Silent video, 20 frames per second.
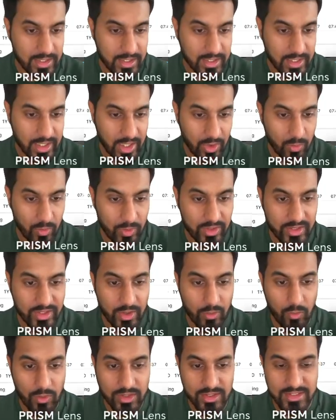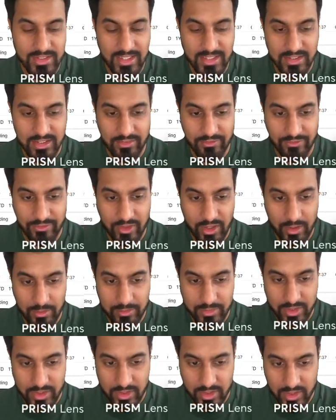Now with that, once that's
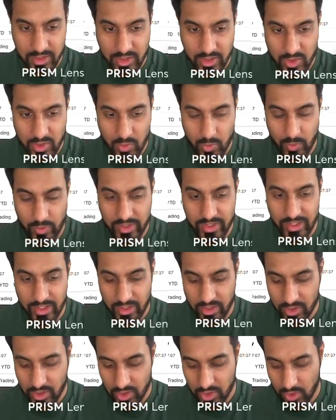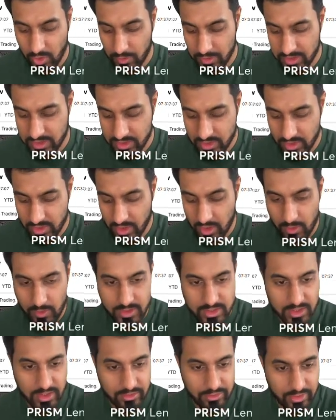confirmed, we then go into the lower
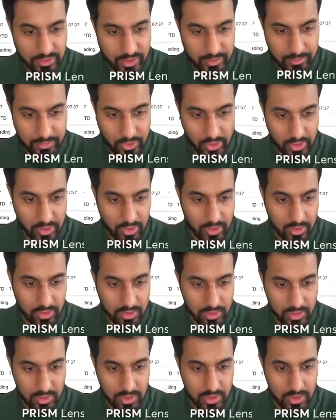time frame protocol,